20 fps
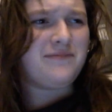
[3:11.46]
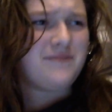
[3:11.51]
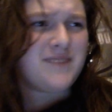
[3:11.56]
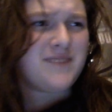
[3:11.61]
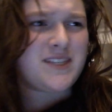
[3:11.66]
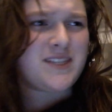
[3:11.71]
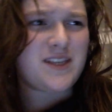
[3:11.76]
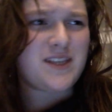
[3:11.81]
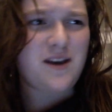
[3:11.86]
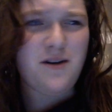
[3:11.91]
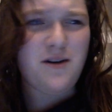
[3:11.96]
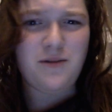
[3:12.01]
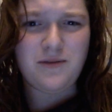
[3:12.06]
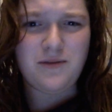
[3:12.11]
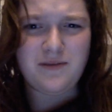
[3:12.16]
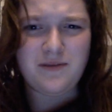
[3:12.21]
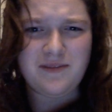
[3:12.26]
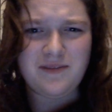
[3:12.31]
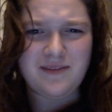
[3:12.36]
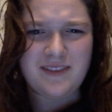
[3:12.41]

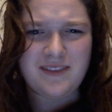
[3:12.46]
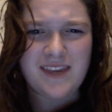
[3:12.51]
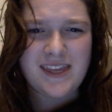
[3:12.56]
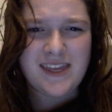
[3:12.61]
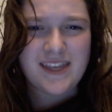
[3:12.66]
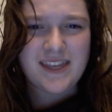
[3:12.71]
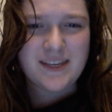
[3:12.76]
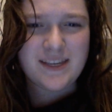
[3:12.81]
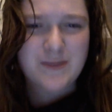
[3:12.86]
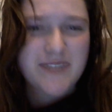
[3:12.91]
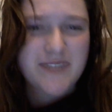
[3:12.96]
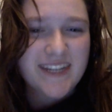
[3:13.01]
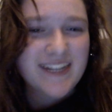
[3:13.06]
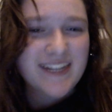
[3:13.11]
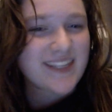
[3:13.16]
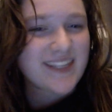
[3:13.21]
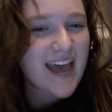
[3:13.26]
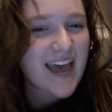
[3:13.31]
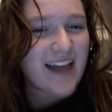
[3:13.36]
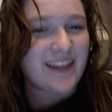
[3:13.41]
So this wasn't
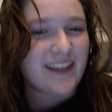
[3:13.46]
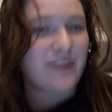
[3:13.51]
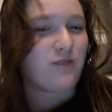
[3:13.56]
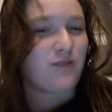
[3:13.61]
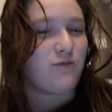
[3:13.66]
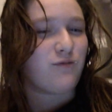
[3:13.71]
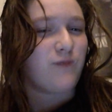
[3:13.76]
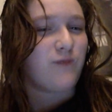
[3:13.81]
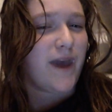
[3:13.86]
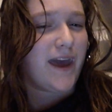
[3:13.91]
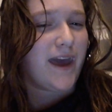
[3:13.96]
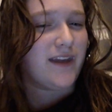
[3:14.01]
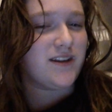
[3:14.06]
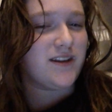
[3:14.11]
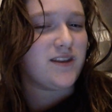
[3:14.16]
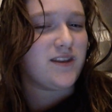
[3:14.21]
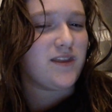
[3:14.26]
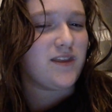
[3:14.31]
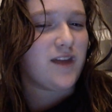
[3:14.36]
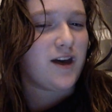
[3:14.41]
exactly a rant,
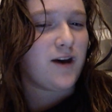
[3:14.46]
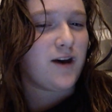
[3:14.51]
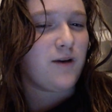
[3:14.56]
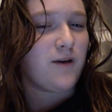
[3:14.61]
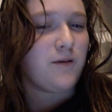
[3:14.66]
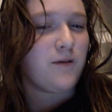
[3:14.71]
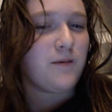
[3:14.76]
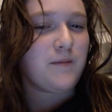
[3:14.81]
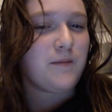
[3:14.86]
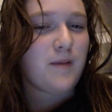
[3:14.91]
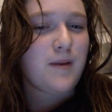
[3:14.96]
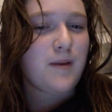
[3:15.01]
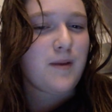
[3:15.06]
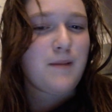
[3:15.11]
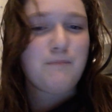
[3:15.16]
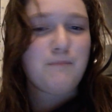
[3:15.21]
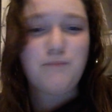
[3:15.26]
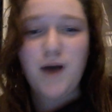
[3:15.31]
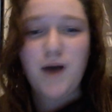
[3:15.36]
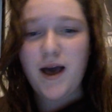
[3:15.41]
though,
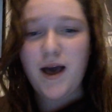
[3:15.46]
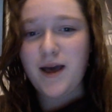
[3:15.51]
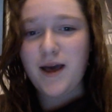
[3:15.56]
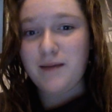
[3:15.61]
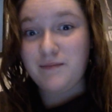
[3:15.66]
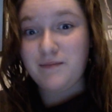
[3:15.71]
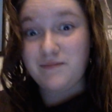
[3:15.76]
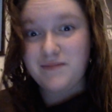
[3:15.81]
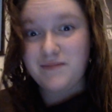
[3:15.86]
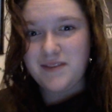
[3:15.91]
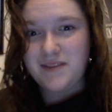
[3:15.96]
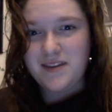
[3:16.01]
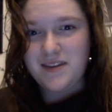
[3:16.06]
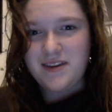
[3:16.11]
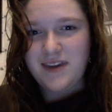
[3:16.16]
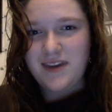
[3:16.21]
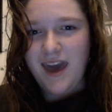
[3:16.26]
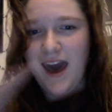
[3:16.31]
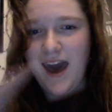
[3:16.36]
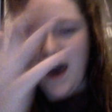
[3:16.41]
but
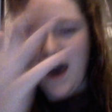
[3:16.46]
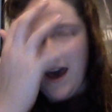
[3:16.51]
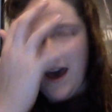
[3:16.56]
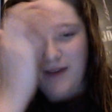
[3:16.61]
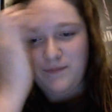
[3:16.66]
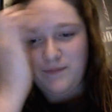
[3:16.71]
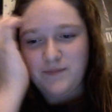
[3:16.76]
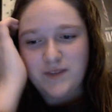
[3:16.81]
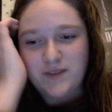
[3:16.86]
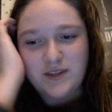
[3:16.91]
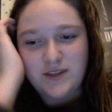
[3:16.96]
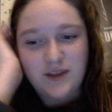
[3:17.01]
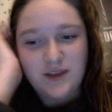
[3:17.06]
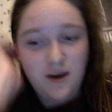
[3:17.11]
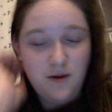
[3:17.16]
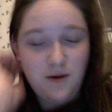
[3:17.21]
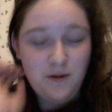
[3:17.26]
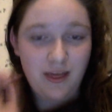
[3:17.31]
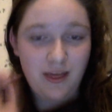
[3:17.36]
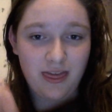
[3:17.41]
yeah.
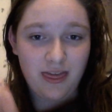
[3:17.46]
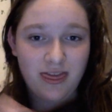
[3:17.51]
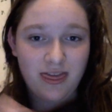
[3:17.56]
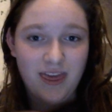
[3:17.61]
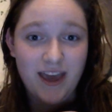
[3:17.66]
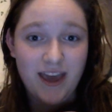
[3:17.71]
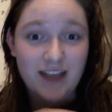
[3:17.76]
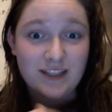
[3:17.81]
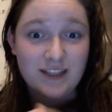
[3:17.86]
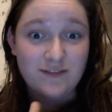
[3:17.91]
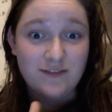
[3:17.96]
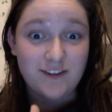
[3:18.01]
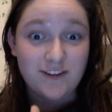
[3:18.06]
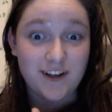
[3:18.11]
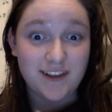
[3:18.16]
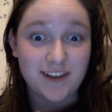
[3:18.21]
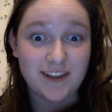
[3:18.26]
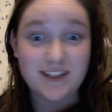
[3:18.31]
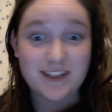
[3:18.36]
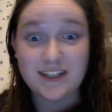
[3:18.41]
So, thanks for
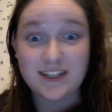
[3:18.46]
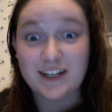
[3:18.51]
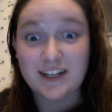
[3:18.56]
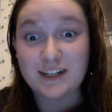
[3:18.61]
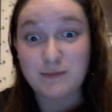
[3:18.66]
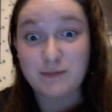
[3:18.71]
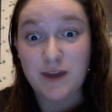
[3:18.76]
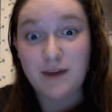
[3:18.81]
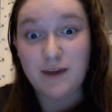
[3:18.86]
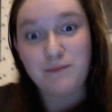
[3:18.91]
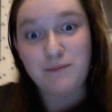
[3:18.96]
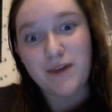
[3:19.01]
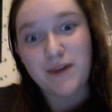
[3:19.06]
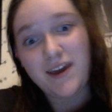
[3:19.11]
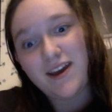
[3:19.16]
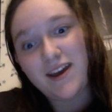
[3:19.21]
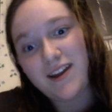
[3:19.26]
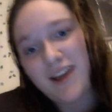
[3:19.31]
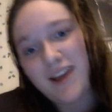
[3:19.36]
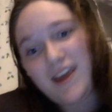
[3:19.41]
listening to me be
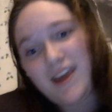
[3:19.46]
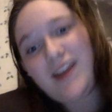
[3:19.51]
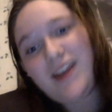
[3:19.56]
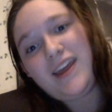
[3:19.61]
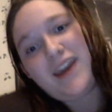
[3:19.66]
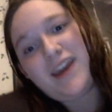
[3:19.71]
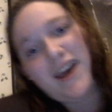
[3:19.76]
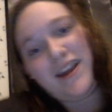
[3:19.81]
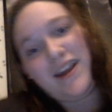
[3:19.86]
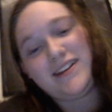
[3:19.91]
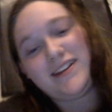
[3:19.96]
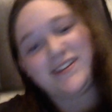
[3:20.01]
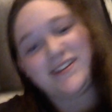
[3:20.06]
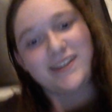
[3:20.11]
an idiot.